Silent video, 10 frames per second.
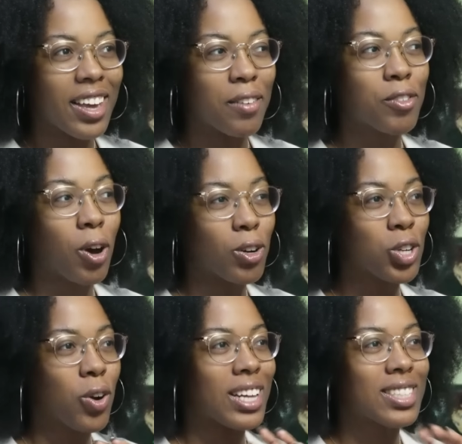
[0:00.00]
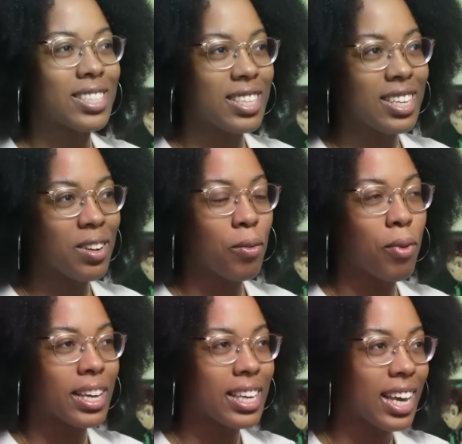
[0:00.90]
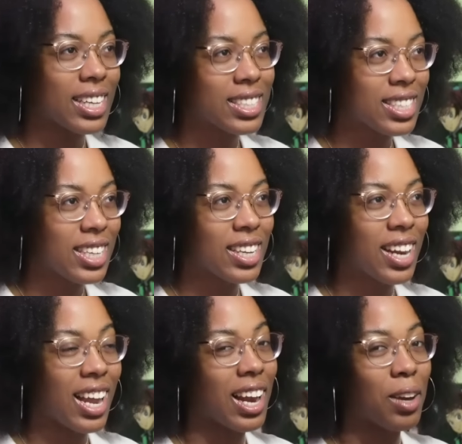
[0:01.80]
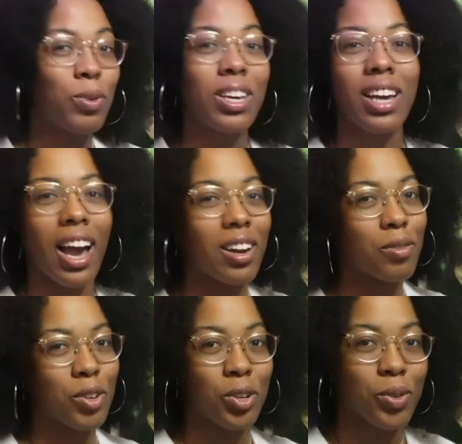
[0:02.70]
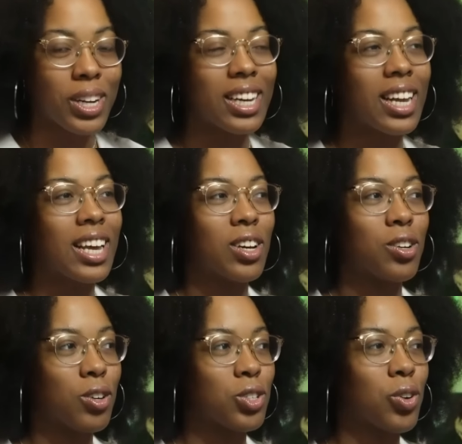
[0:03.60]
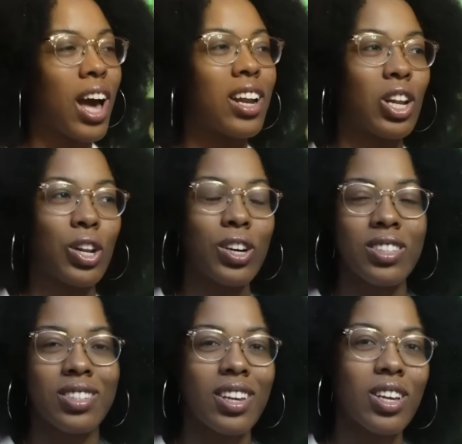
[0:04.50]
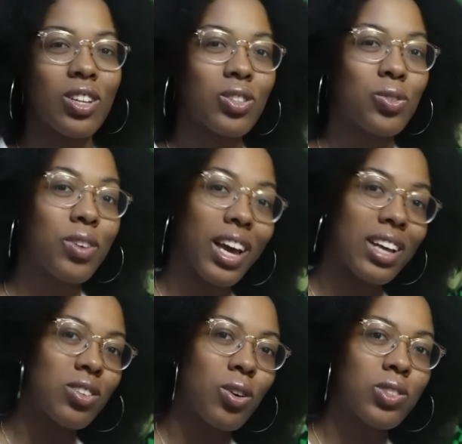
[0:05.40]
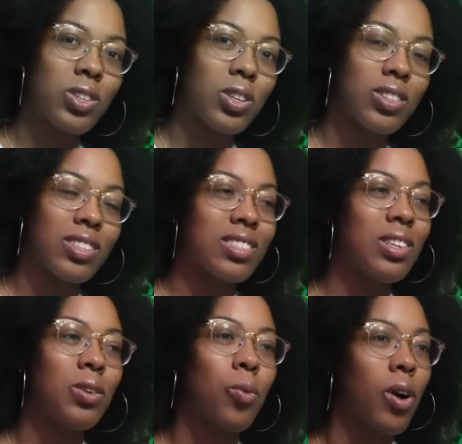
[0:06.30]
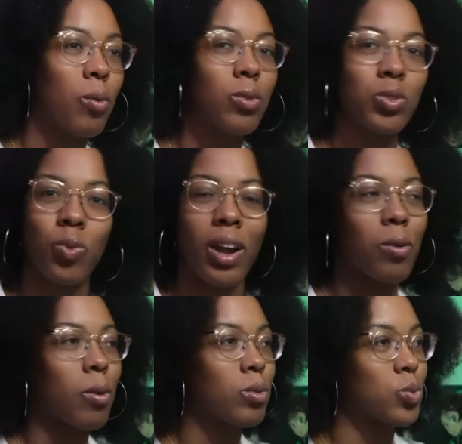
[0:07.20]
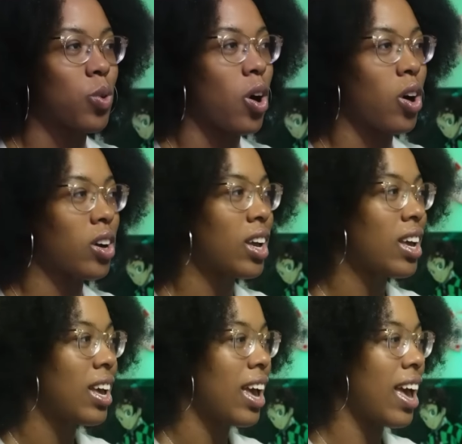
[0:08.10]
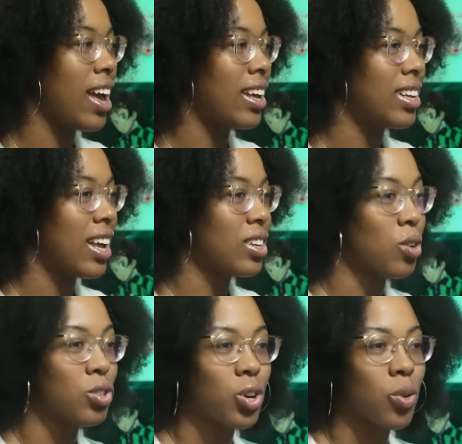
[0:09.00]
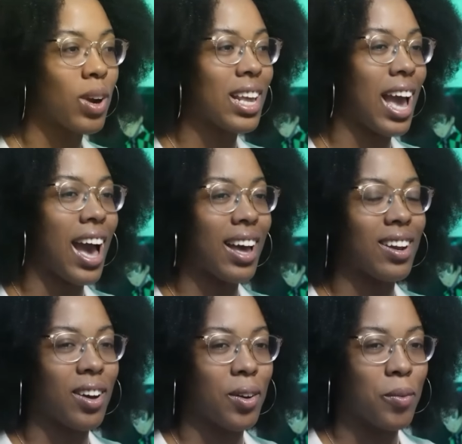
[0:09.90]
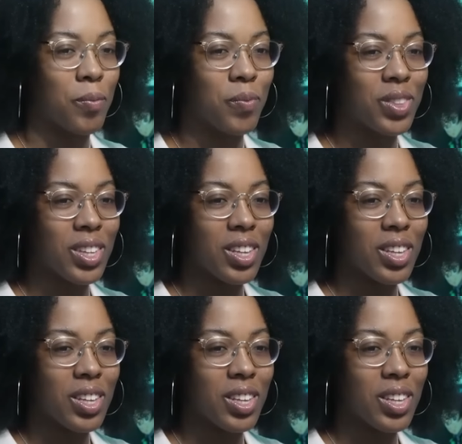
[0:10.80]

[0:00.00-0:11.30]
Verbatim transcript: if Gojo had seen what he had seen, and like we kind of agreed, Gojo kind of looked to Geto to, to see what was right and what was wrong and and Gojo already had um,